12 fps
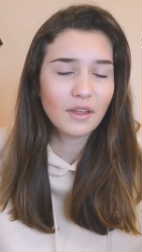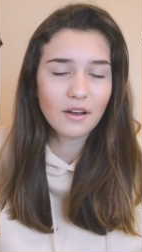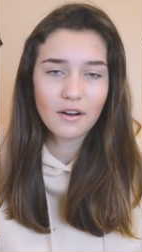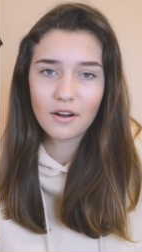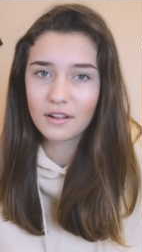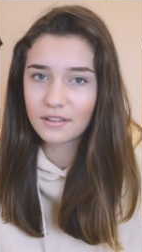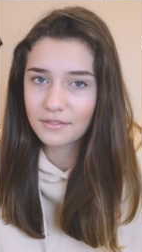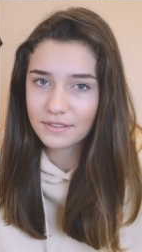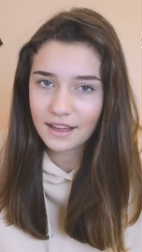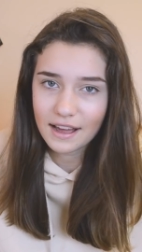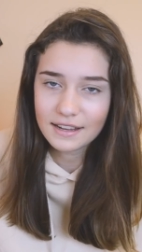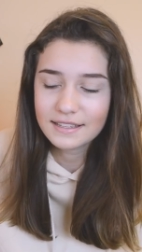all of
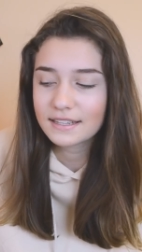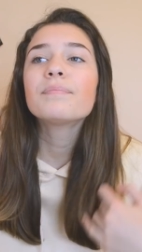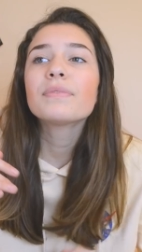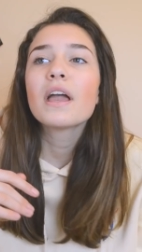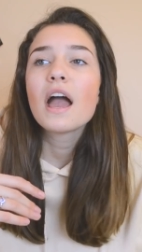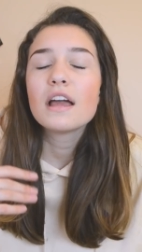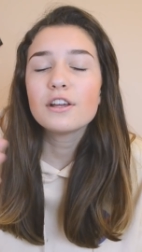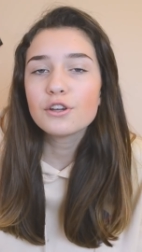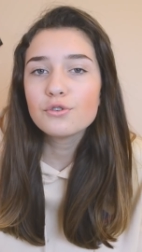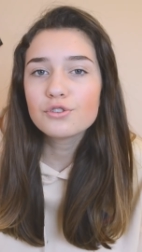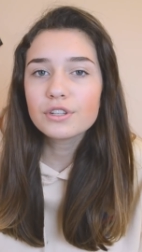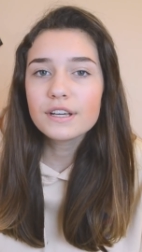that. And it
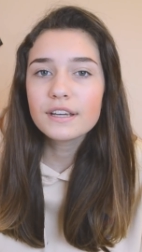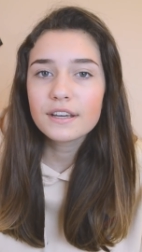usually